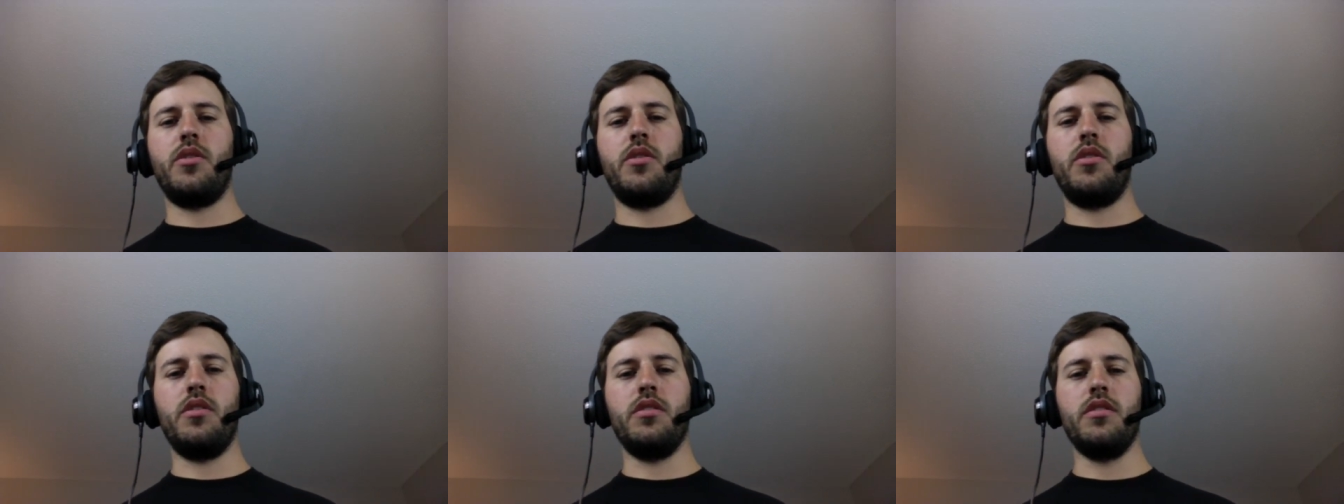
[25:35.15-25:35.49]

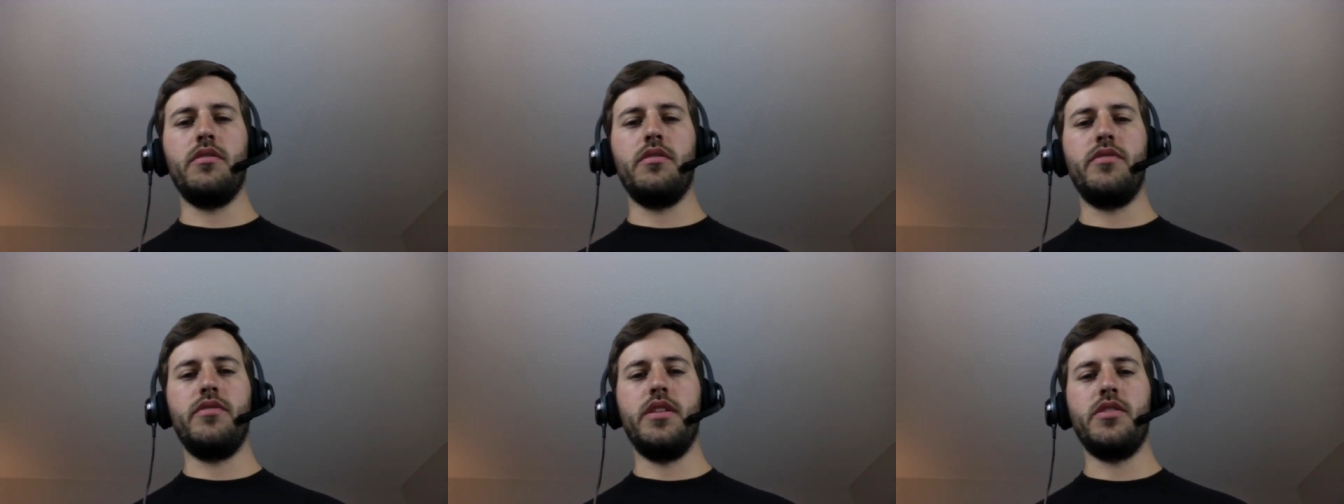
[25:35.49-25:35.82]
all
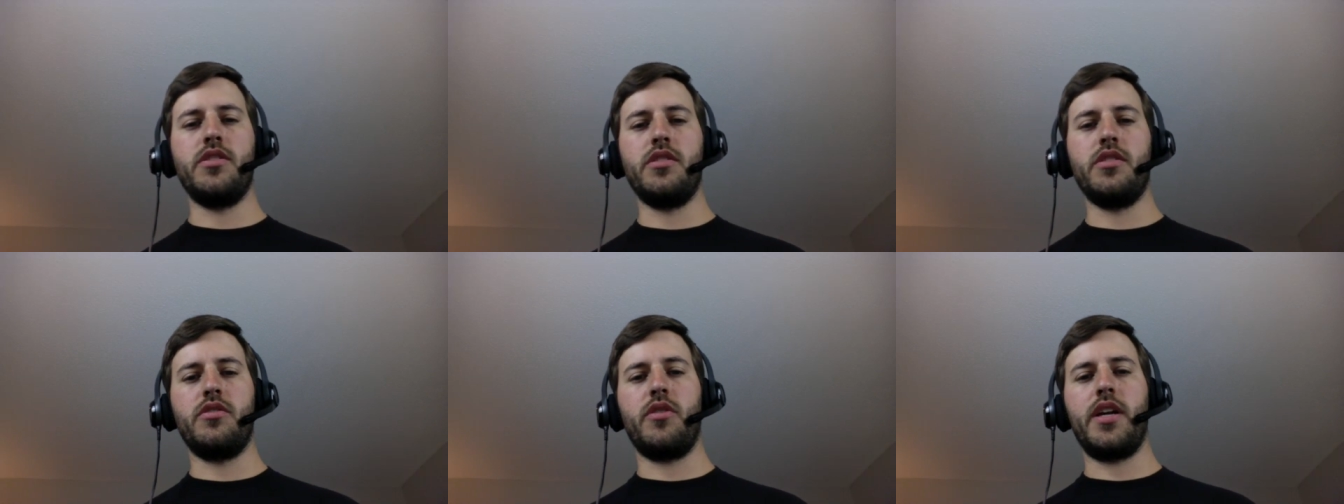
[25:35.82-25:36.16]
of these
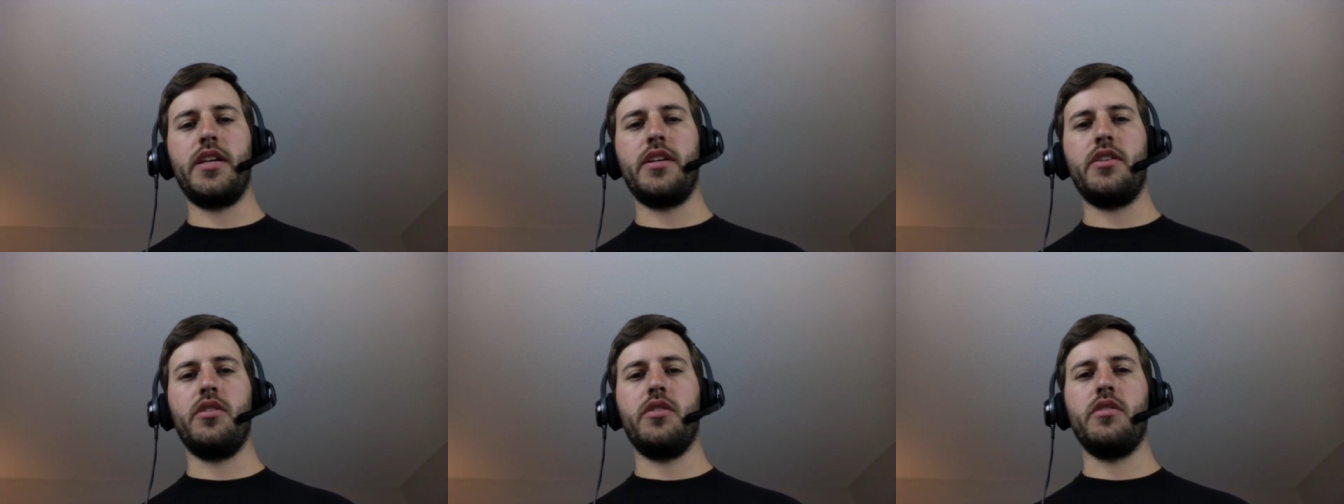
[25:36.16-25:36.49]

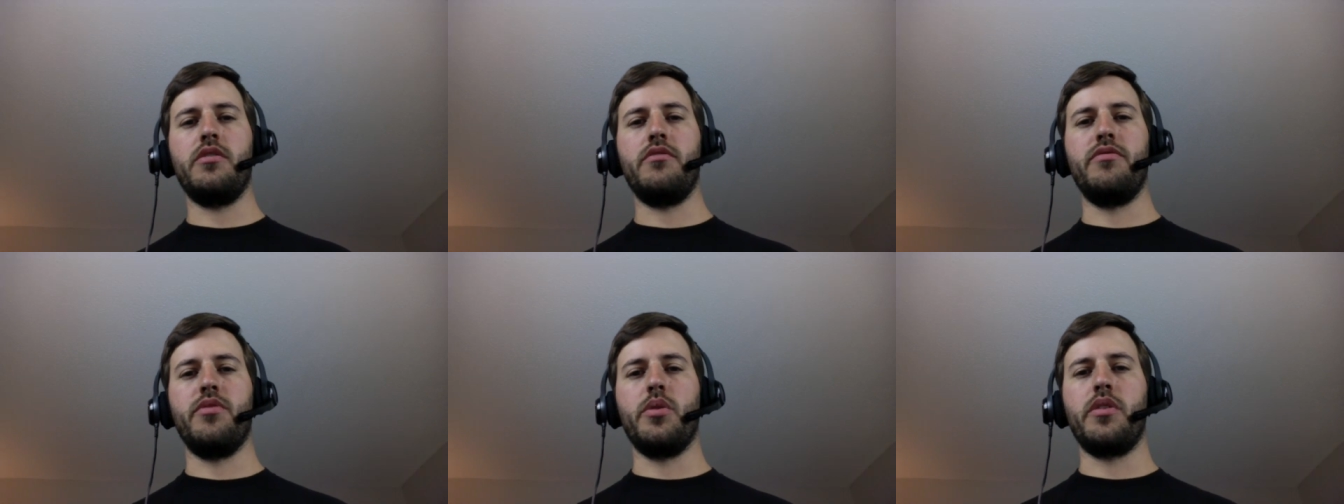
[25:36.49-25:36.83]
credit
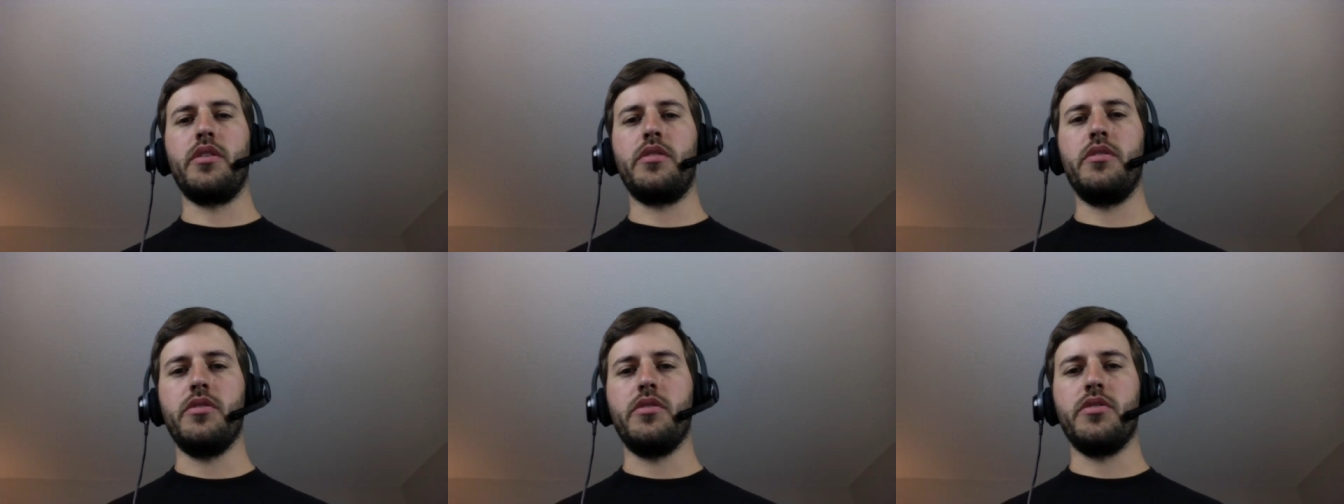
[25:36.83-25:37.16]
card
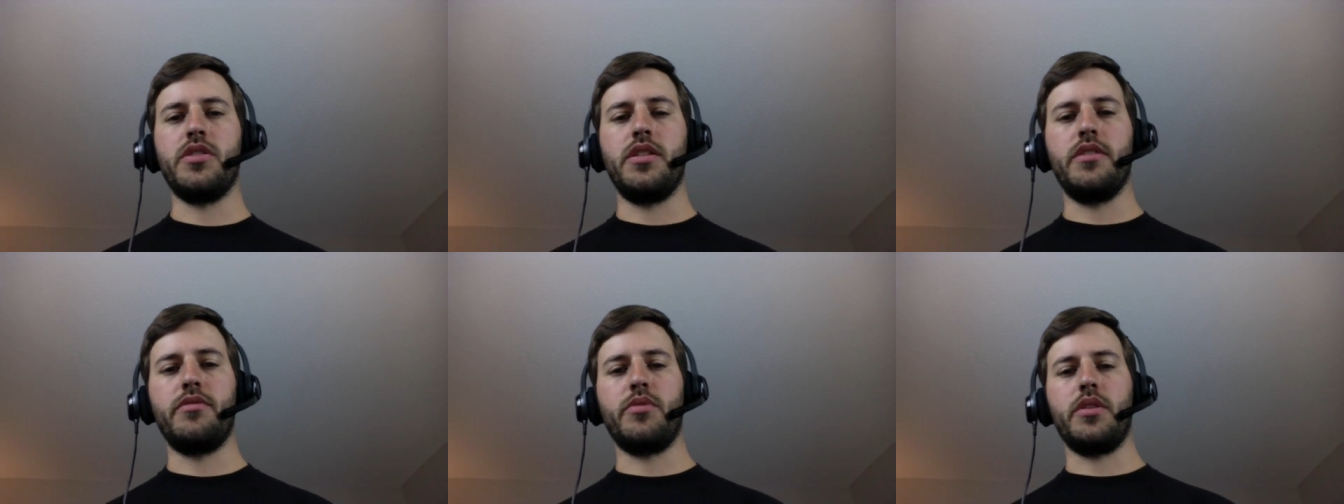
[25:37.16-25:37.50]
verticals
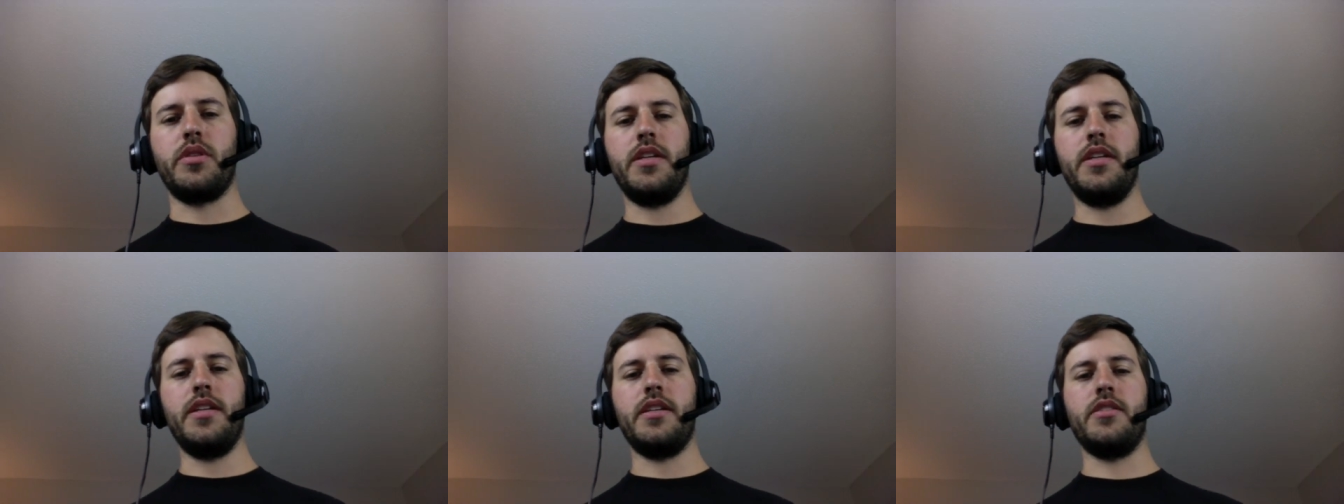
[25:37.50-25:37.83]
and different
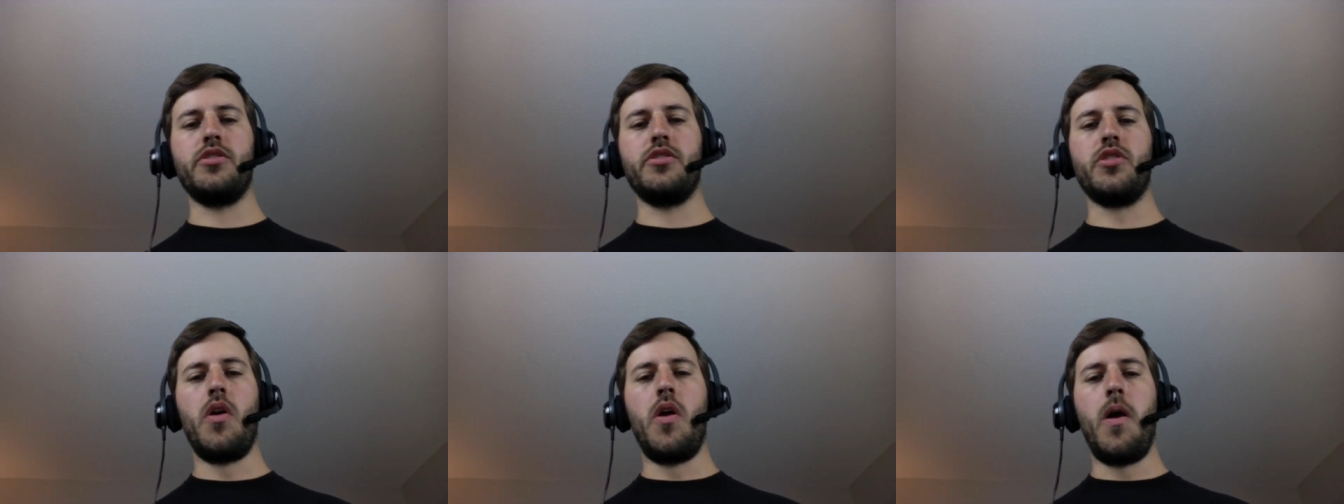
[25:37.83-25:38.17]

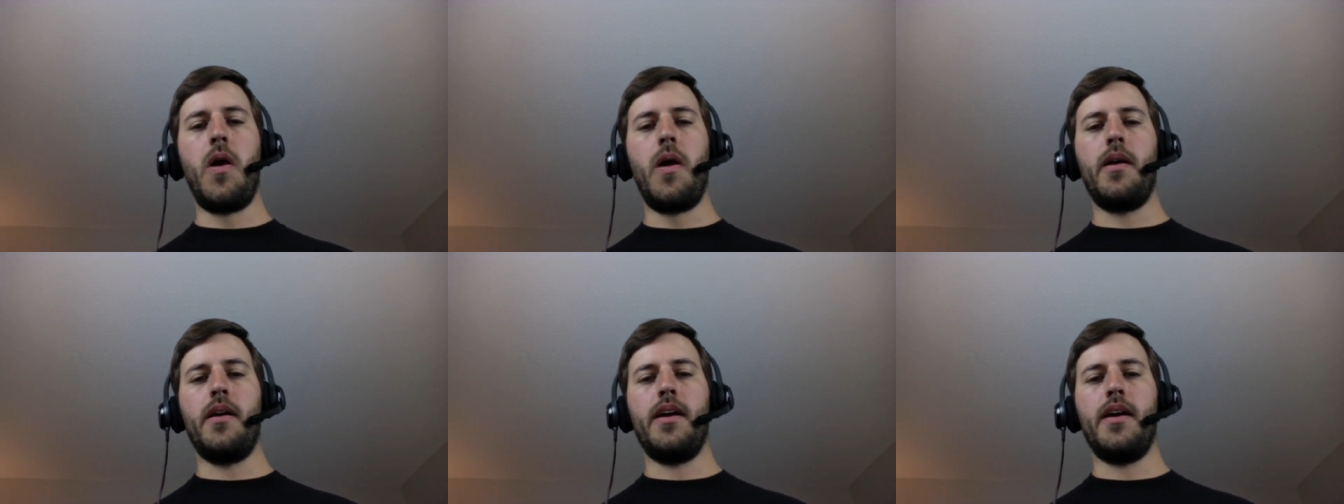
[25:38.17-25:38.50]
things,
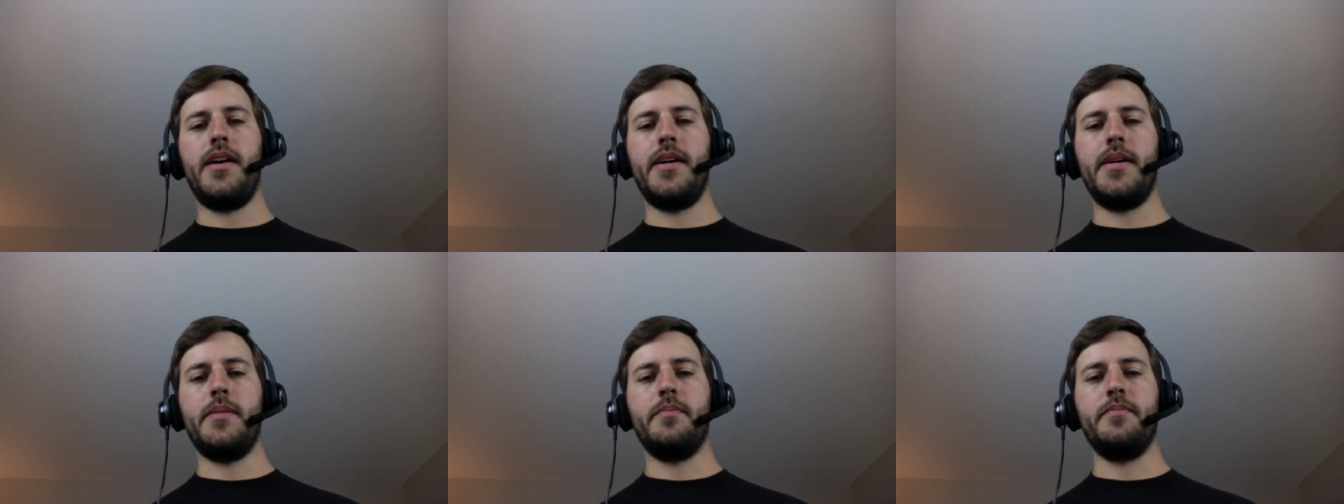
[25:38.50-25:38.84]

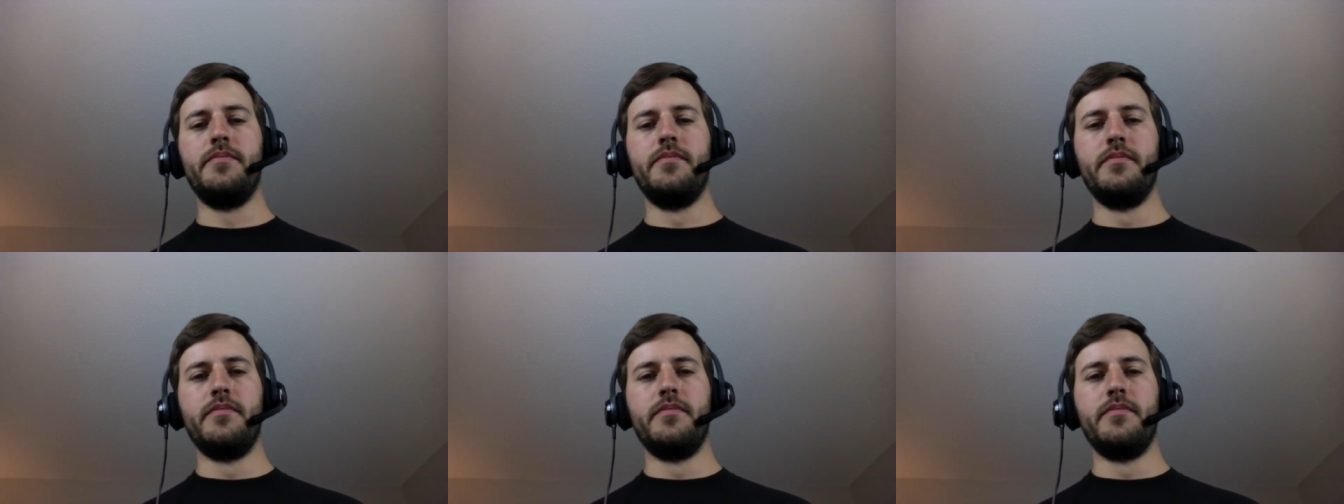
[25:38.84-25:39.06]
um,